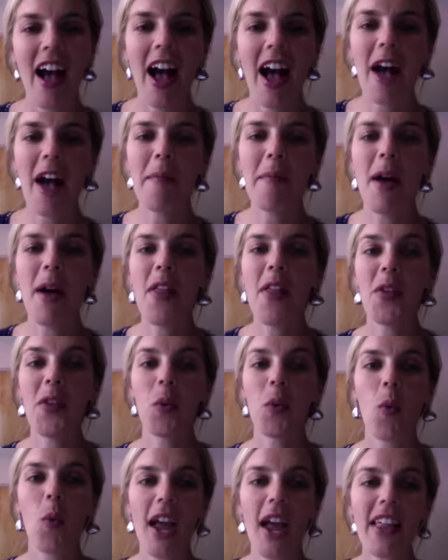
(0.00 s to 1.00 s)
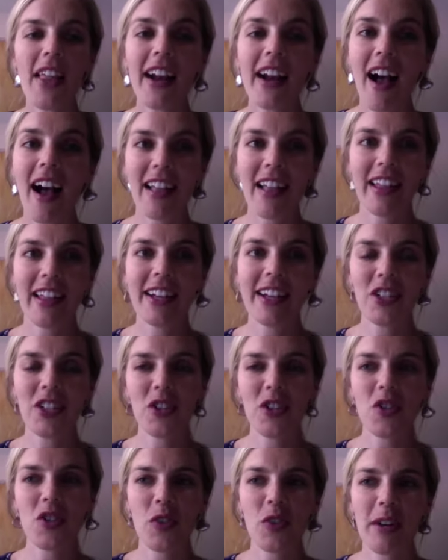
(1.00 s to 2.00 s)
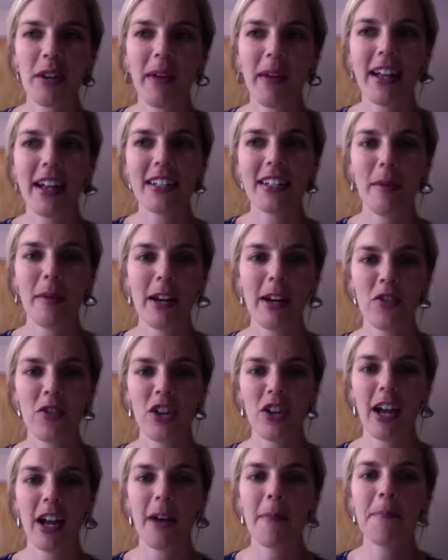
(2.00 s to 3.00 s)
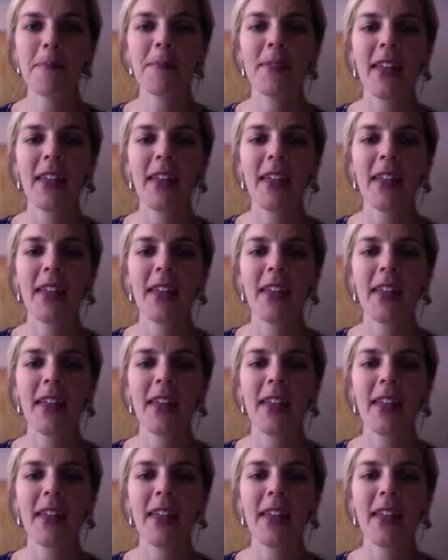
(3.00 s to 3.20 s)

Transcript: Um, and the way that I like to enjoy my tomato jam,